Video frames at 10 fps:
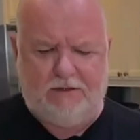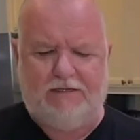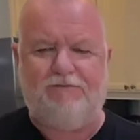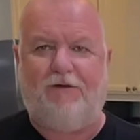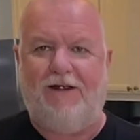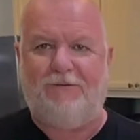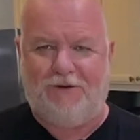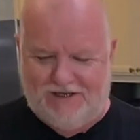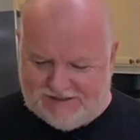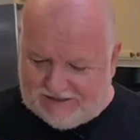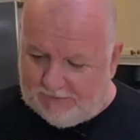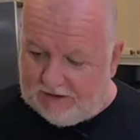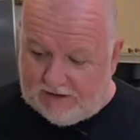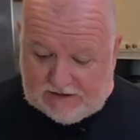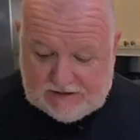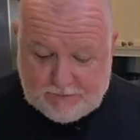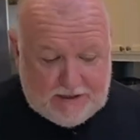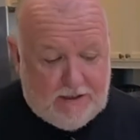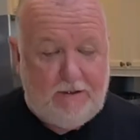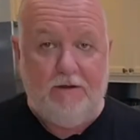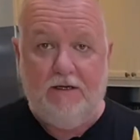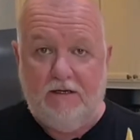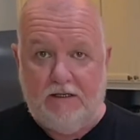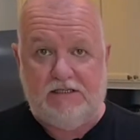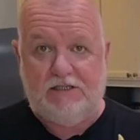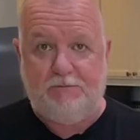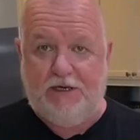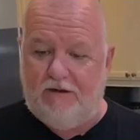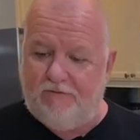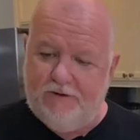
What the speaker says: Let's find one that's similar. This is peanut, this is beef.